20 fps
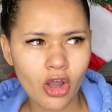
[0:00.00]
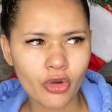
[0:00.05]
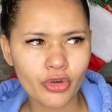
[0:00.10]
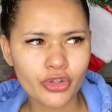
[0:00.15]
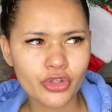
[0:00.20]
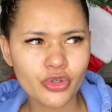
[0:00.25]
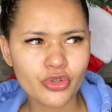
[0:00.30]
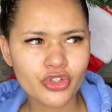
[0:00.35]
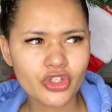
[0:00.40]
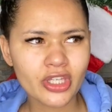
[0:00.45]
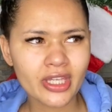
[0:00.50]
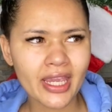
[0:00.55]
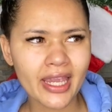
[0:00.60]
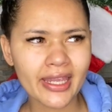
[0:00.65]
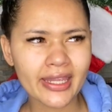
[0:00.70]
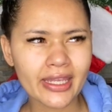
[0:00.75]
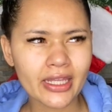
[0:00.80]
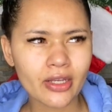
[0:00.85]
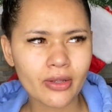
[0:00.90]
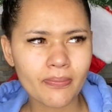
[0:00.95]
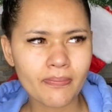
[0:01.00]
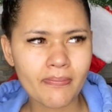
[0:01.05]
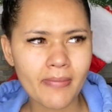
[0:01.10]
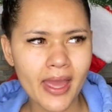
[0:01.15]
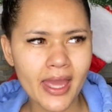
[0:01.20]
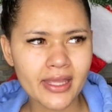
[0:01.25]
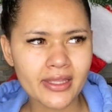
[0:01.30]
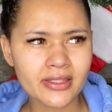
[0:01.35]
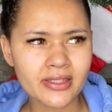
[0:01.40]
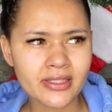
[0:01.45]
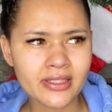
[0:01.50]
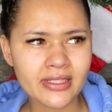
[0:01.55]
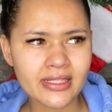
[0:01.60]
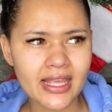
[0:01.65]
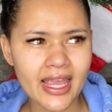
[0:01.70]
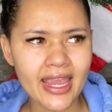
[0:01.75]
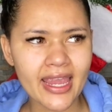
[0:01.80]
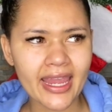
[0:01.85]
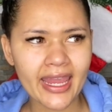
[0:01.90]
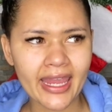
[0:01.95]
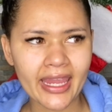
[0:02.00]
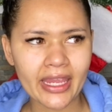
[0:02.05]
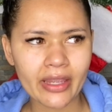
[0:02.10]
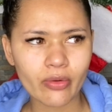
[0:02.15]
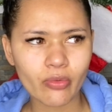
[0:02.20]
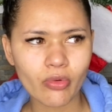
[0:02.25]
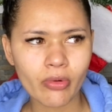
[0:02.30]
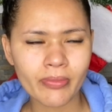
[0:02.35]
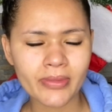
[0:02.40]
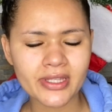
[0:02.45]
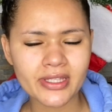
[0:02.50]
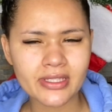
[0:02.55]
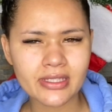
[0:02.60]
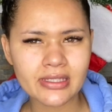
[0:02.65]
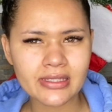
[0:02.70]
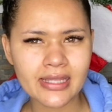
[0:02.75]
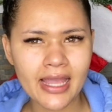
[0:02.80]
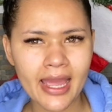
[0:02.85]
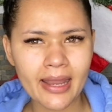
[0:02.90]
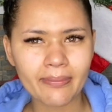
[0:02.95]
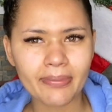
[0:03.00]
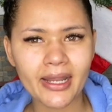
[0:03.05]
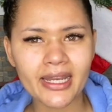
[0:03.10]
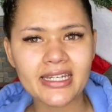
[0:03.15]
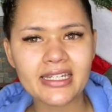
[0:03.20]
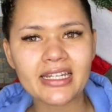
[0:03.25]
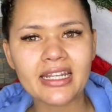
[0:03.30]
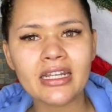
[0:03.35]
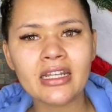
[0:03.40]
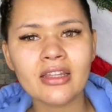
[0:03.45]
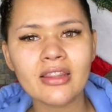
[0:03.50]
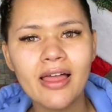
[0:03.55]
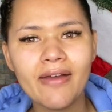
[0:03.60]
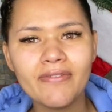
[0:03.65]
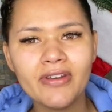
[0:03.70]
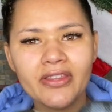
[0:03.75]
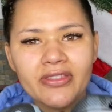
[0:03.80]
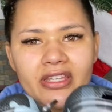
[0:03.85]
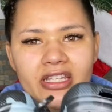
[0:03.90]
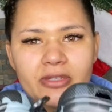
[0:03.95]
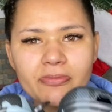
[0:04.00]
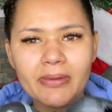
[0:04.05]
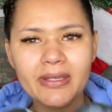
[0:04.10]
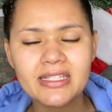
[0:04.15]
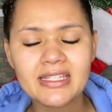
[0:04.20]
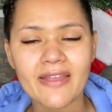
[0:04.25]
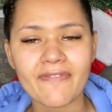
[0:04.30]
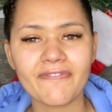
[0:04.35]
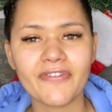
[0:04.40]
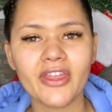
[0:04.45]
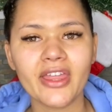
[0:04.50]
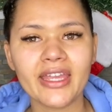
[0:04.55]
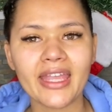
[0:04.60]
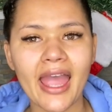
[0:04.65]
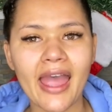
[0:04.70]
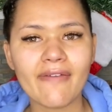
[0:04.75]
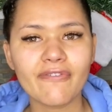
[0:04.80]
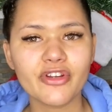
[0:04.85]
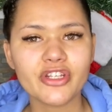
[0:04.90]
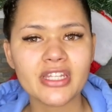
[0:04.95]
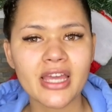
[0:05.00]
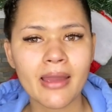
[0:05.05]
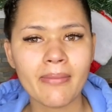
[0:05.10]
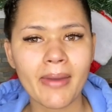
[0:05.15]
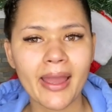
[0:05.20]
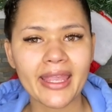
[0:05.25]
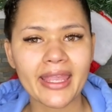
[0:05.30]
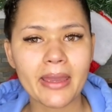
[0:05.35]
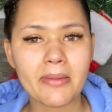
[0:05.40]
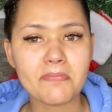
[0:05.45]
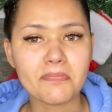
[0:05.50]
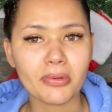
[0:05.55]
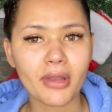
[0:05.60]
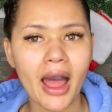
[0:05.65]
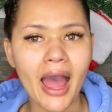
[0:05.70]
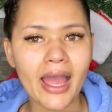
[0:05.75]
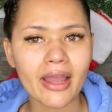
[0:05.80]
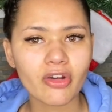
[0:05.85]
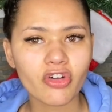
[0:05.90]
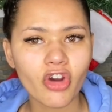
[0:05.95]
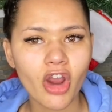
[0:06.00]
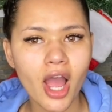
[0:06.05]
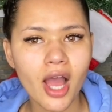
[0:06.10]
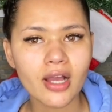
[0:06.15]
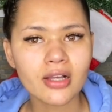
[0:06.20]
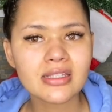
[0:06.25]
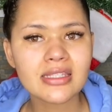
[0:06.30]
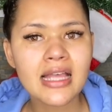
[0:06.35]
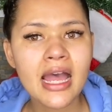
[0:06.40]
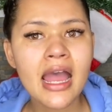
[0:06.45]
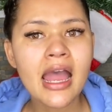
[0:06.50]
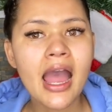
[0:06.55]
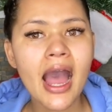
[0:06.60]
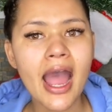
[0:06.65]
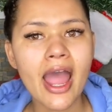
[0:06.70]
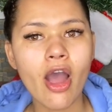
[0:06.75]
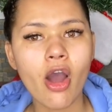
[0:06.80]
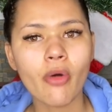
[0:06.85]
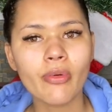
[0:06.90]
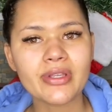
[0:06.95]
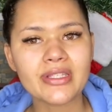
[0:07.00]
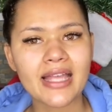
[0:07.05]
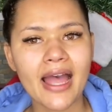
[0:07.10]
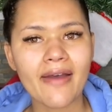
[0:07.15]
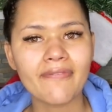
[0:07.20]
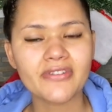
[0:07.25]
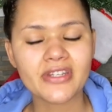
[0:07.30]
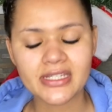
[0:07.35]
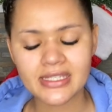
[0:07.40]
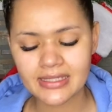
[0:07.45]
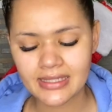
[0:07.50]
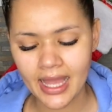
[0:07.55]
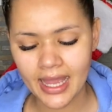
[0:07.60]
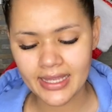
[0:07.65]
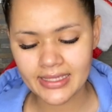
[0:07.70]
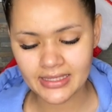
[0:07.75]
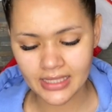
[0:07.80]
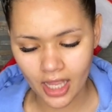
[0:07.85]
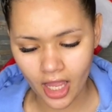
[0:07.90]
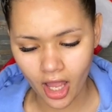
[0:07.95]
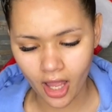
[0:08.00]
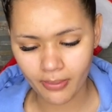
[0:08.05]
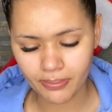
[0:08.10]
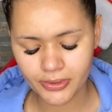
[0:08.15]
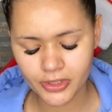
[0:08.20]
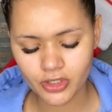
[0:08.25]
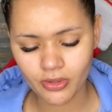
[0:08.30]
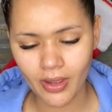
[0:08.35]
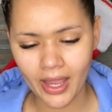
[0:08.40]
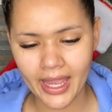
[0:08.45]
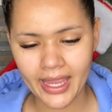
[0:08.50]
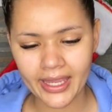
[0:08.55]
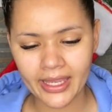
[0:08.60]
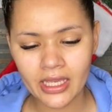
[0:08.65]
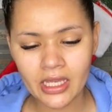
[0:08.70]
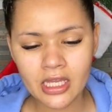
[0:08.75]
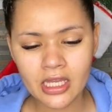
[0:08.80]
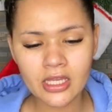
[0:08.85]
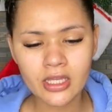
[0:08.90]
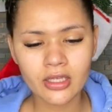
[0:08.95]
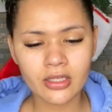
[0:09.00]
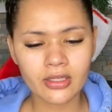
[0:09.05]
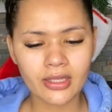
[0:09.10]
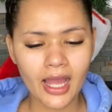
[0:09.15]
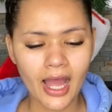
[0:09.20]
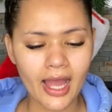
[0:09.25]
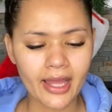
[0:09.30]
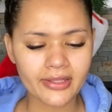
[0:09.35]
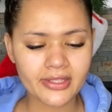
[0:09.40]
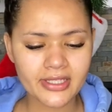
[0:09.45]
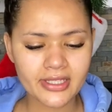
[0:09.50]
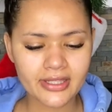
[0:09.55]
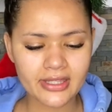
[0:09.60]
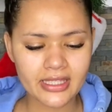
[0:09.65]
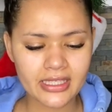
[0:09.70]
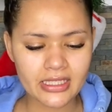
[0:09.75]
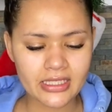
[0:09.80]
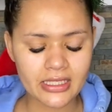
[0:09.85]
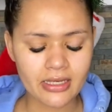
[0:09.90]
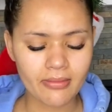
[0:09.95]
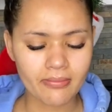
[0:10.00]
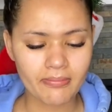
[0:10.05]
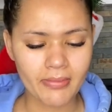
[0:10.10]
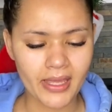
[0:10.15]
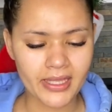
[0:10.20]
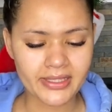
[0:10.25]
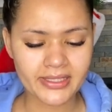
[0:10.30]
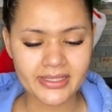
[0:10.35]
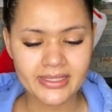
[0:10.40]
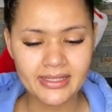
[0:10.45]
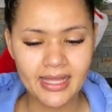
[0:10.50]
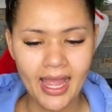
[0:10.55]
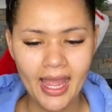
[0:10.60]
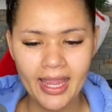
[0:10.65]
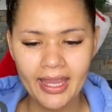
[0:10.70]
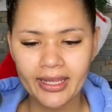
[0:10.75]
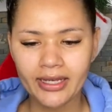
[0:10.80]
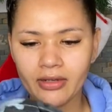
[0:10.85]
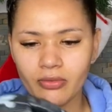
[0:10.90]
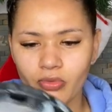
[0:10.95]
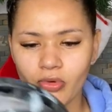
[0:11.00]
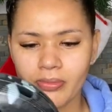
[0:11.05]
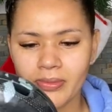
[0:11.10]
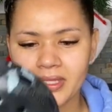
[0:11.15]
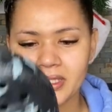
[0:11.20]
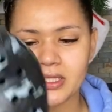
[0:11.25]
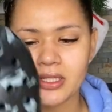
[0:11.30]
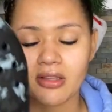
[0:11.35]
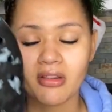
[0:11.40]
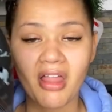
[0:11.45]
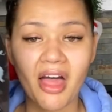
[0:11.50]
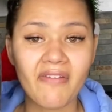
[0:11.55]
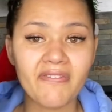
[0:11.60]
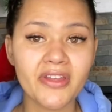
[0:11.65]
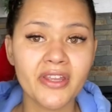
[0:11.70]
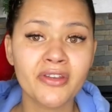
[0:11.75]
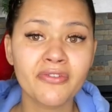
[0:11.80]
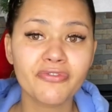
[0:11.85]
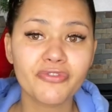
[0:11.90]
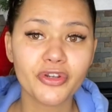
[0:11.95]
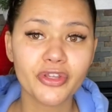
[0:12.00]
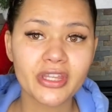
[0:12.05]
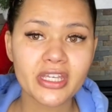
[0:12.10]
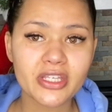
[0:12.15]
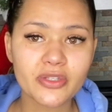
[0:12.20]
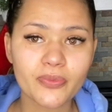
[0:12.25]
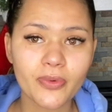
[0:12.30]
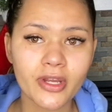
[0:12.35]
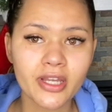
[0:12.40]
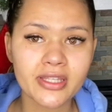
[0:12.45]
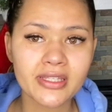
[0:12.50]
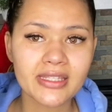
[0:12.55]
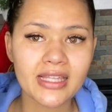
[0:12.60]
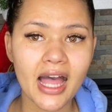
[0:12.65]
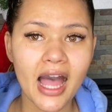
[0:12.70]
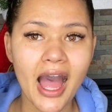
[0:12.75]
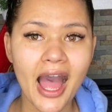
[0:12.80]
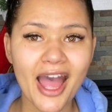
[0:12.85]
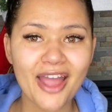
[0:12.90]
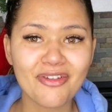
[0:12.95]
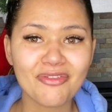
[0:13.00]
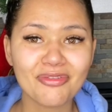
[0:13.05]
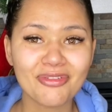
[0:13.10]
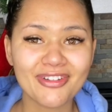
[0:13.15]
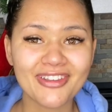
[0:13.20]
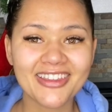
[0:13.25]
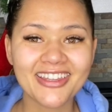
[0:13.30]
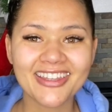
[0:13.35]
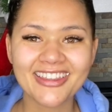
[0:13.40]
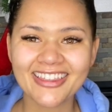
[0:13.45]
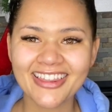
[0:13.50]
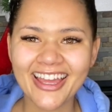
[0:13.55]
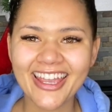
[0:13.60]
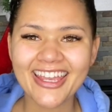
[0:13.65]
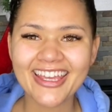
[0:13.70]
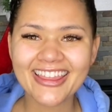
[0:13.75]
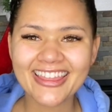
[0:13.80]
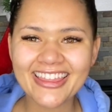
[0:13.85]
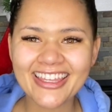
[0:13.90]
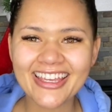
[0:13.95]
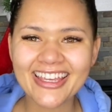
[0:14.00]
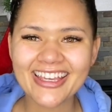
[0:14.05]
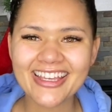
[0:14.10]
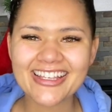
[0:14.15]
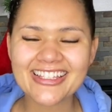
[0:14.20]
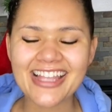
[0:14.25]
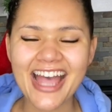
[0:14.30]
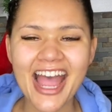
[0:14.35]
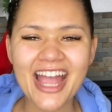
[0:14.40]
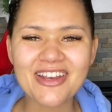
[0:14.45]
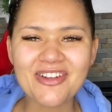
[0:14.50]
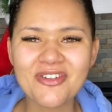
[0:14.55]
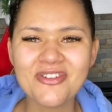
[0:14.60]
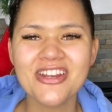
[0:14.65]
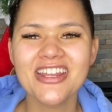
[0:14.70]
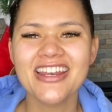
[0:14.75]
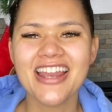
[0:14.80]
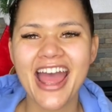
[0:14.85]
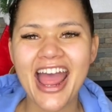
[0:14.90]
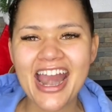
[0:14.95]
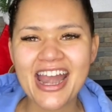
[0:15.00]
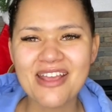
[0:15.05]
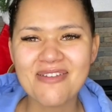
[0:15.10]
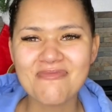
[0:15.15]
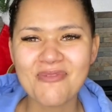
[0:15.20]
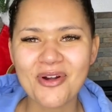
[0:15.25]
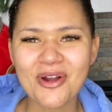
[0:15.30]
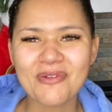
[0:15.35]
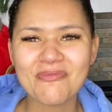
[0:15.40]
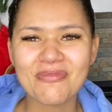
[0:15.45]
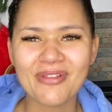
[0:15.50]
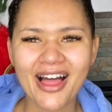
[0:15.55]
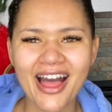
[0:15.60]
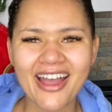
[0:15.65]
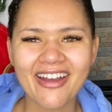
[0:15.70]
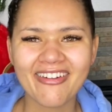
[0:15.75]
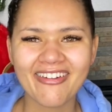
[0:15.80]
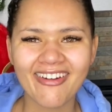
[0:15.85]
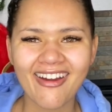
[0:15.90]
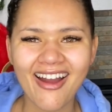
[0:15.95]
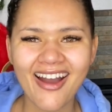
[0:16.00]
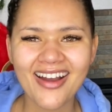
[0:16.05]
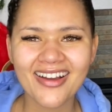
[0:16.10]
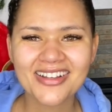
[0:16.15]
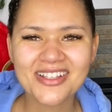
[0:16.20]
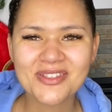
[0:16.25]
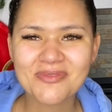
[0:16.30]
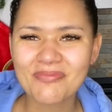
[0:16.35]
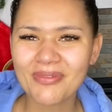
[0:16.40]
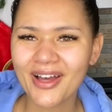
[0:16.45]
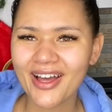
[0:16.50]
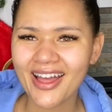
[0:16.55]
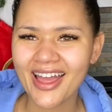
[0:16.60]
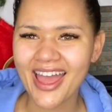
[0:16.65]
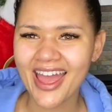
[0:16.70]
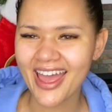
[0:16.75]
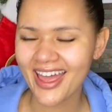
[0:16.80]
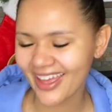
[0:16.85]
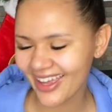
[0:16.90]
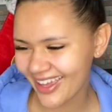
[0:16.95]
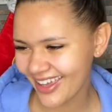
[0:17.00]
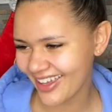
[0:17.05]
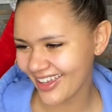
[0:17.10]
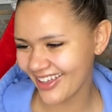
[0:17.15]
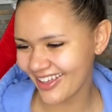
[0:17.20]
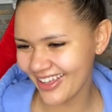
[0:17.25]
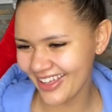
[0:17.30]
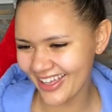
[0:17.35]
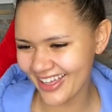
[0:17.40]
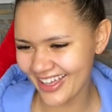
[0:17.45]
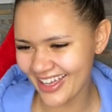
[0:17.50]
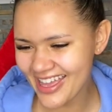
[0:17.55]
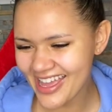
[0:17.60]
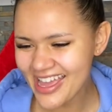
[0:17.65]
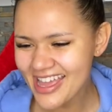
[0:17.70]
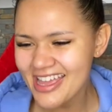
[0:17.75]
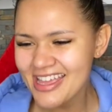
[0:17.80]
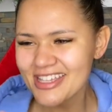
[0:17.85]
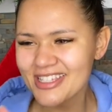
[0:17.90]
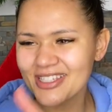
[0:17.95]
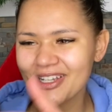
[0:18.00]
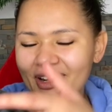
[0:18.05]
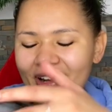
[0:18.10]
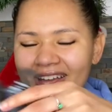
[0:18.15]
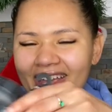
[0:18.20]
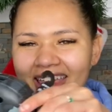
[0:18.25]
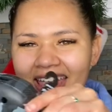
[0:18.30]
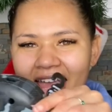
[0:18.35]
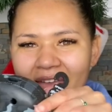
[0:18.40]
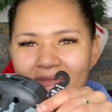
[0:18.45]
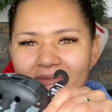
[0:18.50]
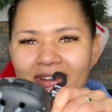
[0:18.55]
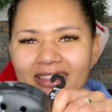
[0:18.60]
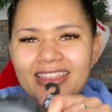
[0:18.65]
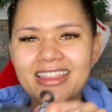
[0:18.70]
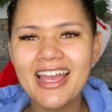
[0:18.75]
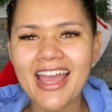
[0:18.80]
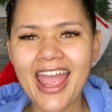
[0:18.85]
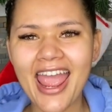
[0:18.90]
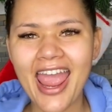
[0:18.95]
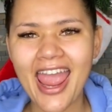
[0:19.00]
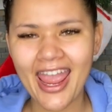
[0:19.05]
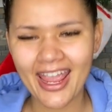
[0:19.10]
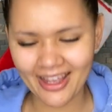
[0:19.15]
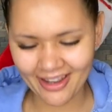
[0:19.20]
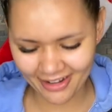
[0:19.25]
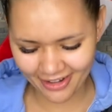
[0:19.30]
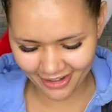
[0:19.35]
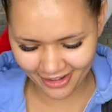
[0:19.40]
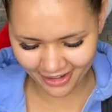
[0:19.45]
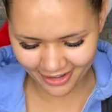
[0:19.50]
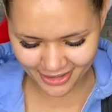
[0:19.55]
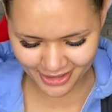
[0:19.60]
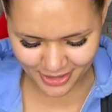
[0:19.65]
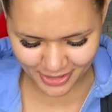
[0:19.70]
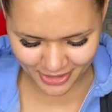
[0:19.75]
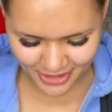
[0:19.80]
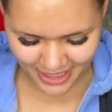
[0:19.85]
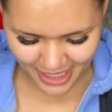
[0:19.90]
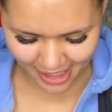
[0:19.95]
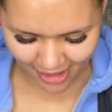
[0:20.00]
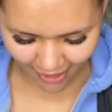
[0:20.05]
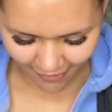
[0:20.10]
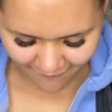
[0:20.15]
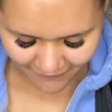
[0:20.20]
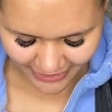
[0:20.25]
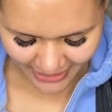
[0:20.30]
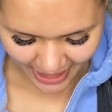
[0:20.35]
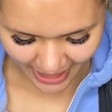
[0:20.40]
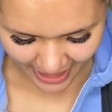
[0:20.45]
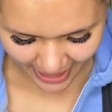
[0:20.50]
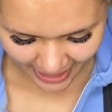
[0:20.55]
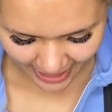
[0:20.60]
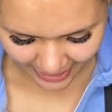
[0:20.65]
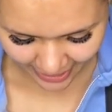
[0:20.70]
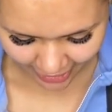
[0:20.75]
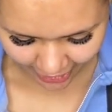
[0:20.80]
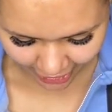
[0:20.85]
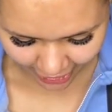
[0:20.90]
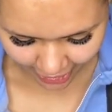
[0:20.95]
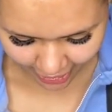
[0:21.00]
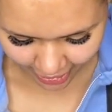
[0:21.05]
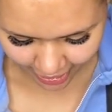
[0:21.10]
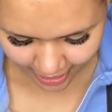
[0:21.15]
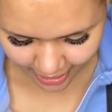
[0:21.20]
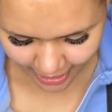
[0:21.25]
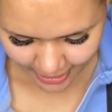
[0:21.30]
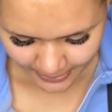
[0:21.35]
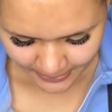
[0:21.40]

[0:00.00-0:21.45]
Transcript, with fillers: usually I get a men's eight, women's ten, but I did get eleven in these because I feel like every time I get black Crocs, I always have to size up. So I got the men's nine, women's eleven for these ones. I really like these. I don't need any more black Crocs, but hey. So it came with the hanger. So take off the hanger.